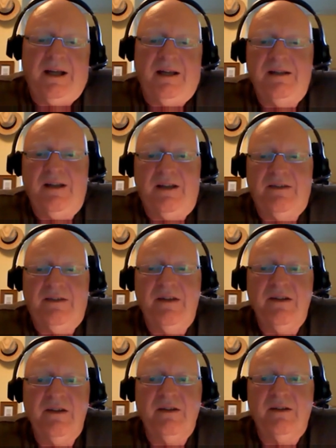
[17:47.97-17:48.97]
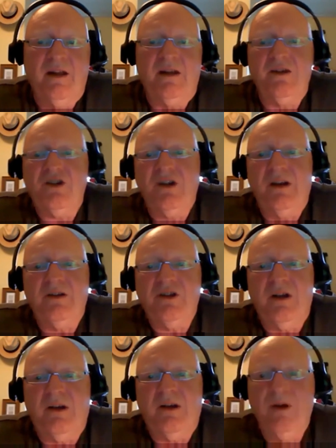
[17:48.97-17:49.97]
I tend to kind of
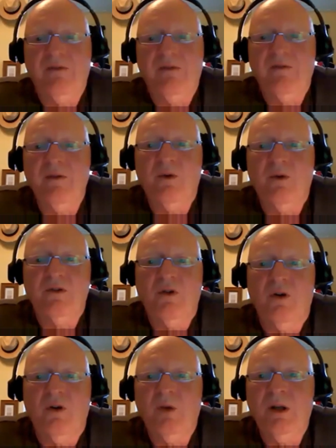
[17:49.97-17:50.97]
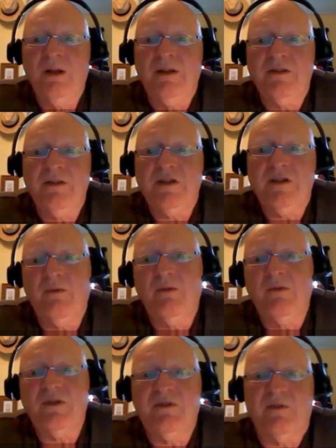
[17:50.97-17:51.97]
shy away from the word normal and say what
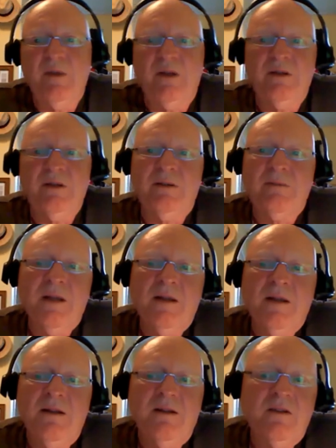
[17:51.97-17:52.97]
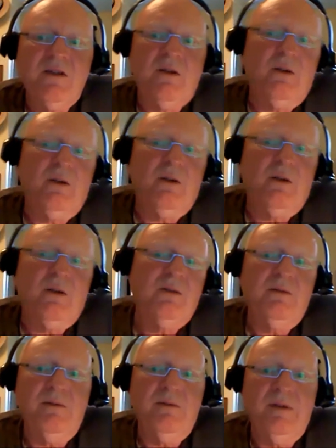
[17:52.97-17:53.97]
was familiar.
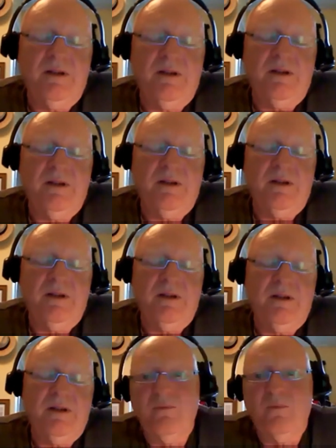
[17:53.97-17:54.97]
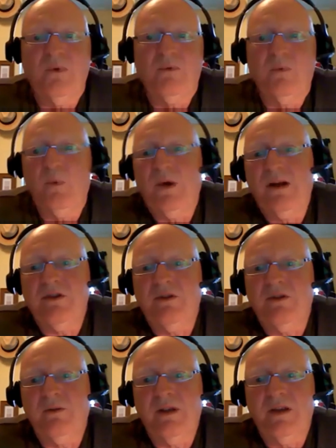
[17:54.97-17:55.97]
So if what I was
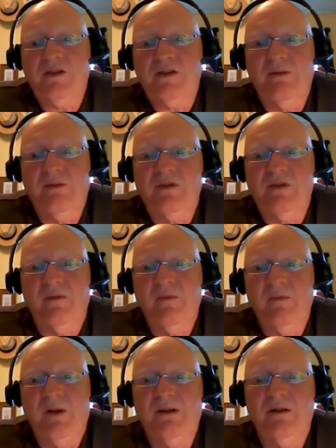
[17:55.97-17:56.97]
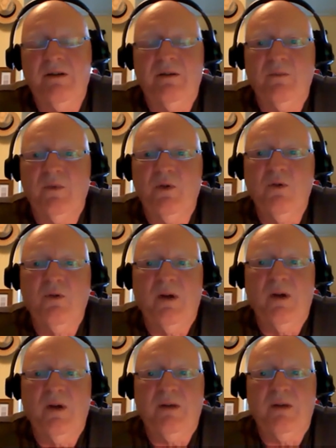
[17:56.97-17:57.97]
doing yesterday was familiar, and who
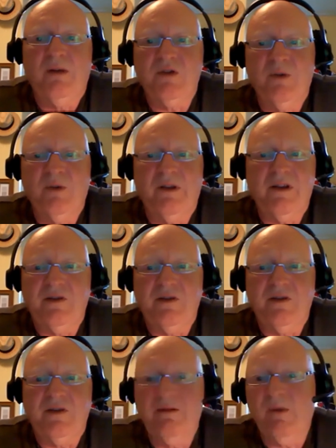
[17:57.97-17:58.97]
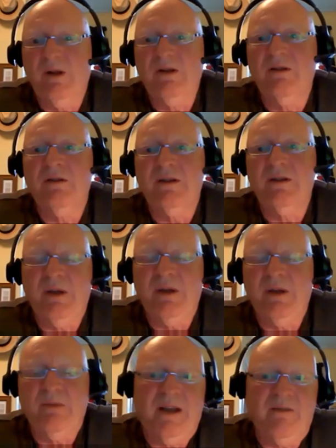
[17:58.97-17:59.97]
I was with yesterday was familiar, and the
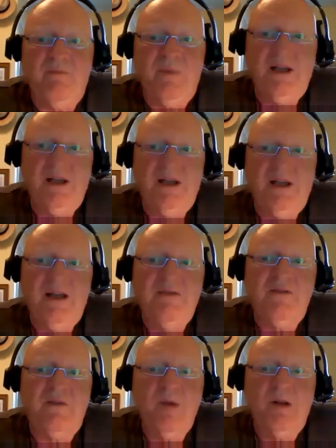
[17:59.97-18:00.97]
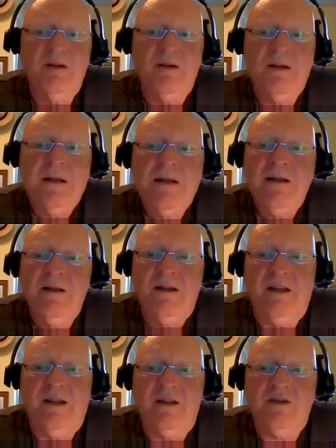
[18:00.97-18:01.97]
people I have in my life is familiar, and
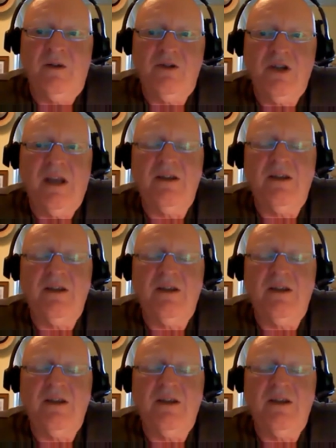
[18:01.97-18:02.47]
that's all changed,